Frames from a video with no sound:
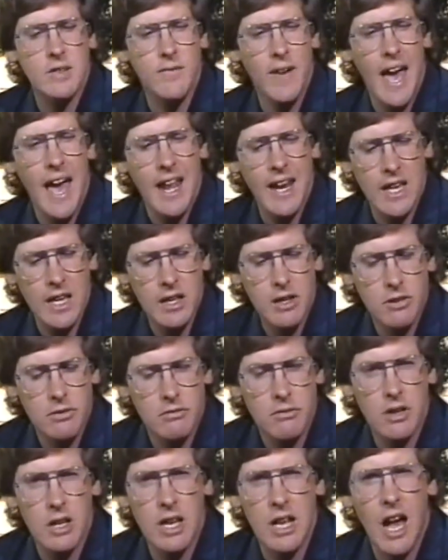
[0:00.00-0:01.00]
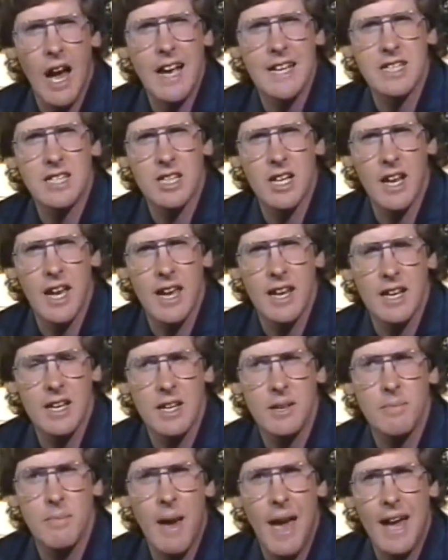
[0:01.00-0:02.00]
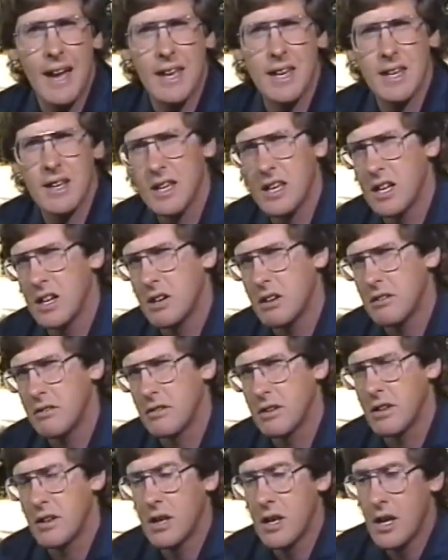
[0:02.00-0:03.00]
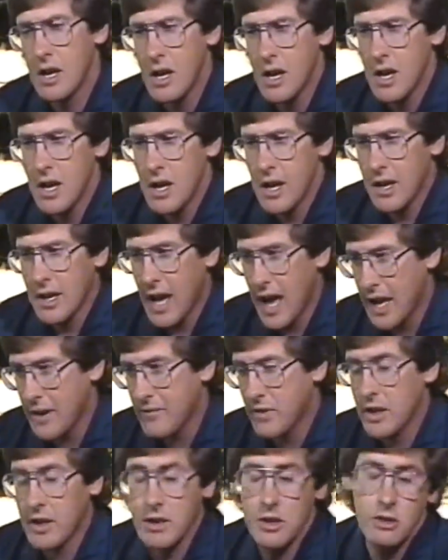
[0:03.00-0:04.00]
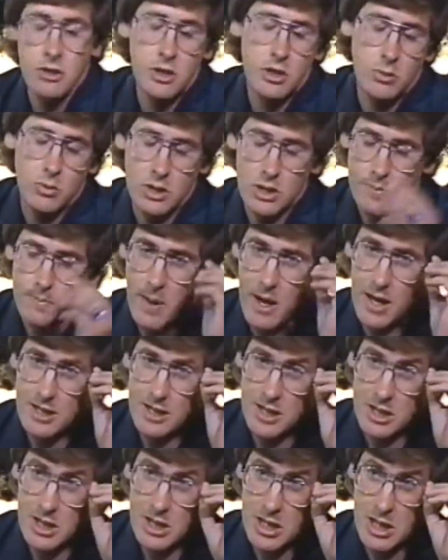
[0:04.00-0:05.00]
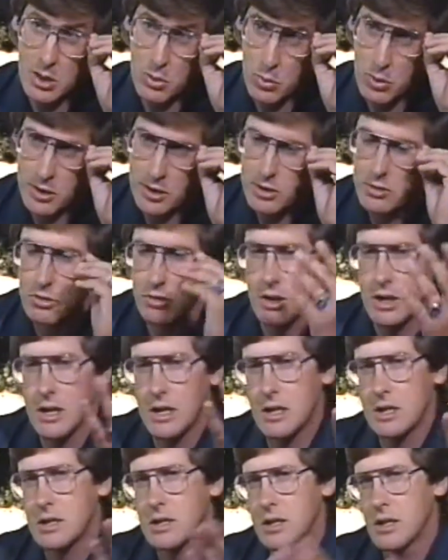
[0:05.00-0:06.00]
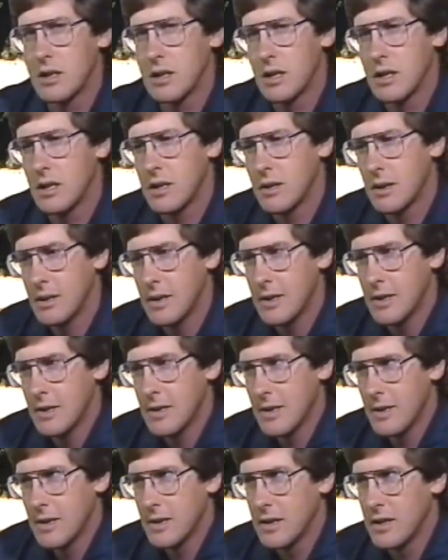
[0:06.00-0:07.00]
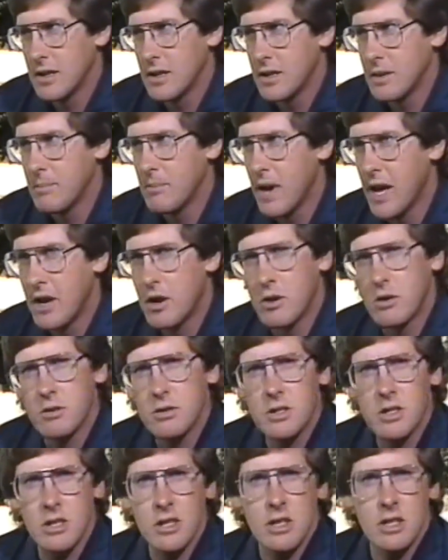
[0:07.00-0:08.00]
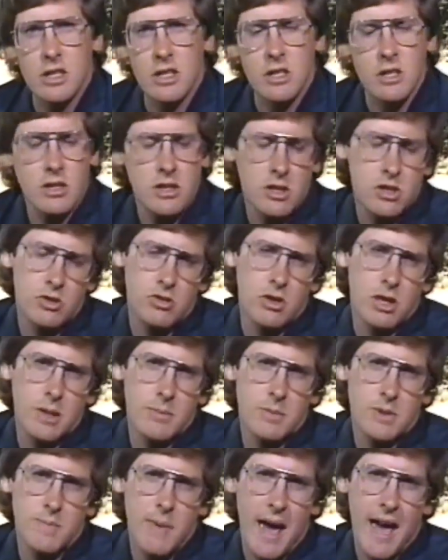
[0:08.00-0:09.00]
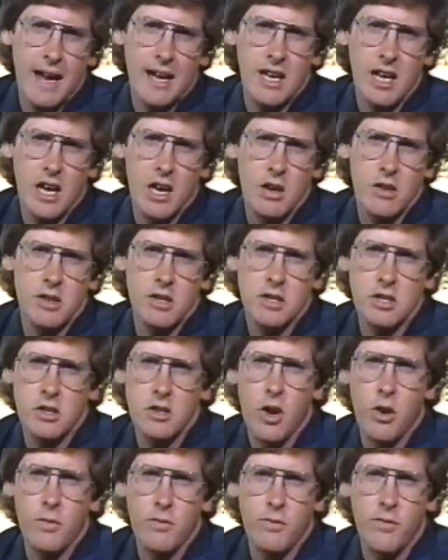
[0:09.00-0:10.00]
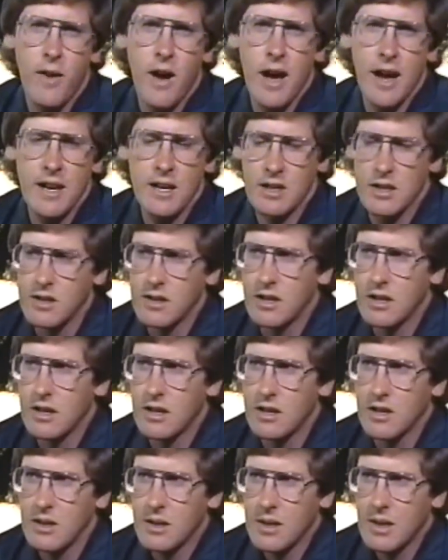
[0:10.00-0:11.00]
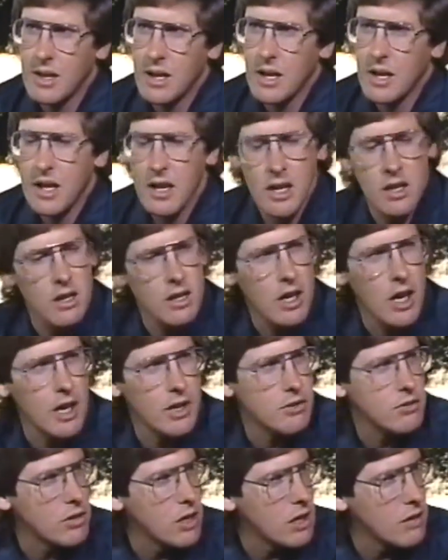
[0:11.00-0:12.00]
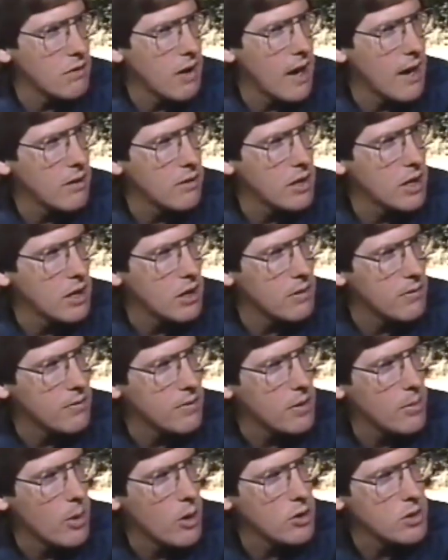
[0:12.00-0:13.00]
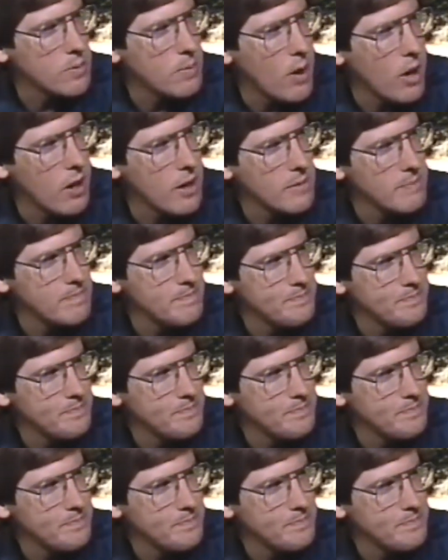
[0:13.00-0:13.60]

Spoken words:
valley, really isolated back in here, and kind of an unusual spot to see with the trees and the meadows and the streams back here that you don't find in the hill country around here for the most part.